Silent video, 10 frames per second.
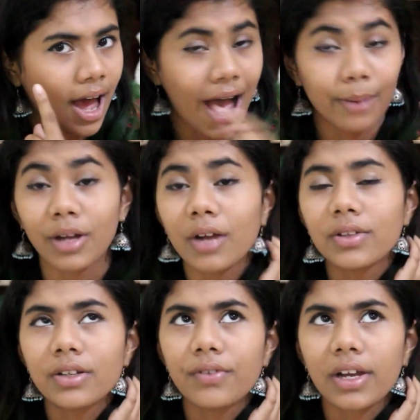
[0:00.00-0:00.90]
I'm done
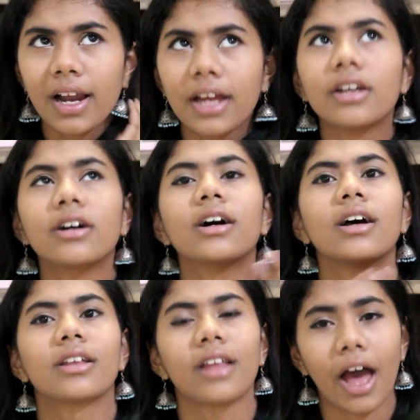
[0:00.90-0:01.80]
with the wing liner.
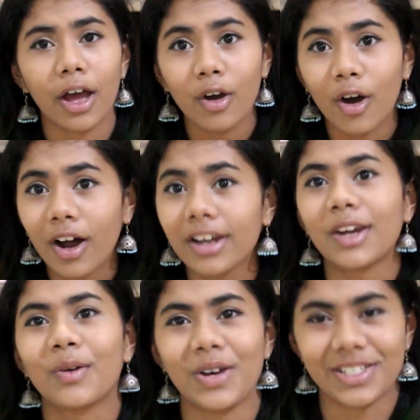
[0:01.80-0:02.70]
Thank God
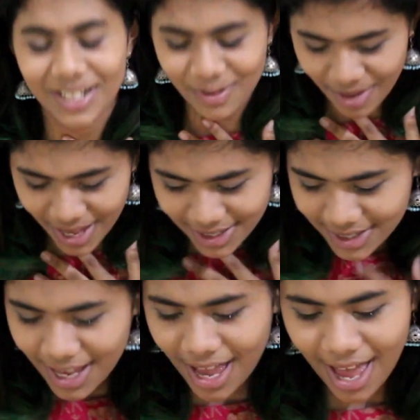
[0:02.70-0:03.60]
it wasn't a
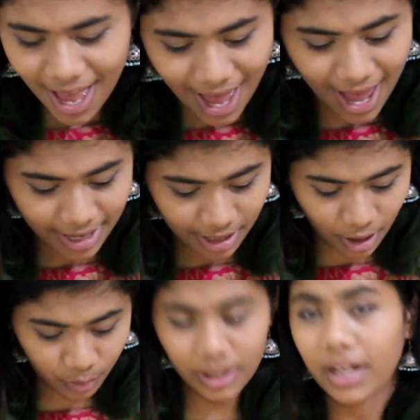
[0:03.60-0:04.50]
mess, and
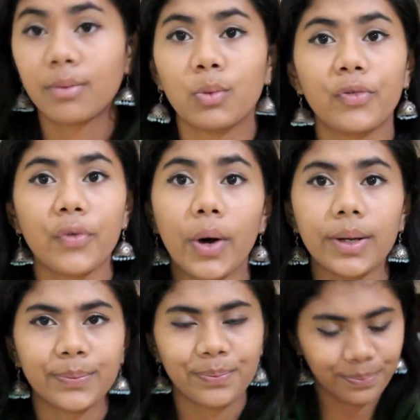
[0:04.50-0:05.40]
now we're gonna move
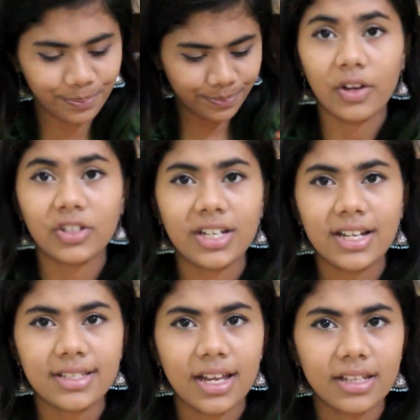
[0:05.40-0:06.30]
on. Now she
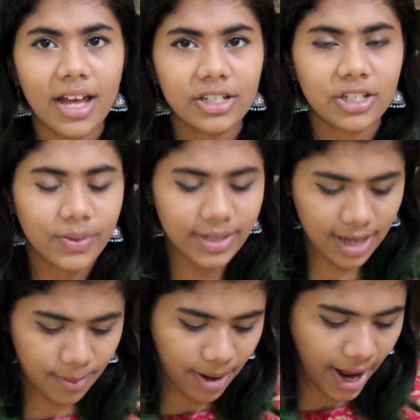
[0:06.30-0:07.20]
said that she was
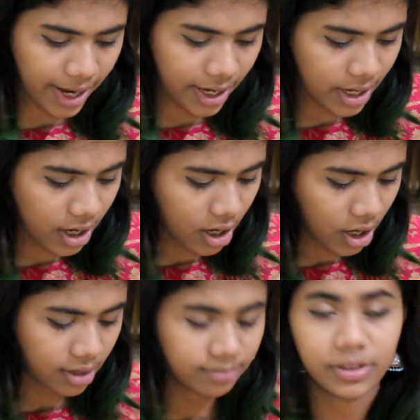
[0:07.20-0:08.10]
applying
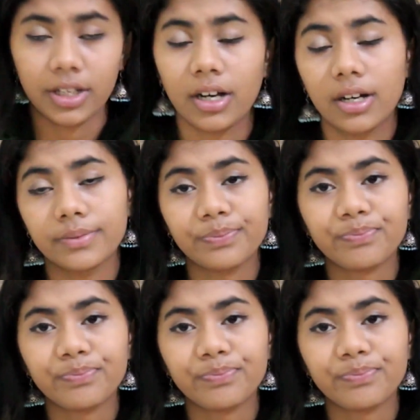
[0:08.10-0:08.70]
the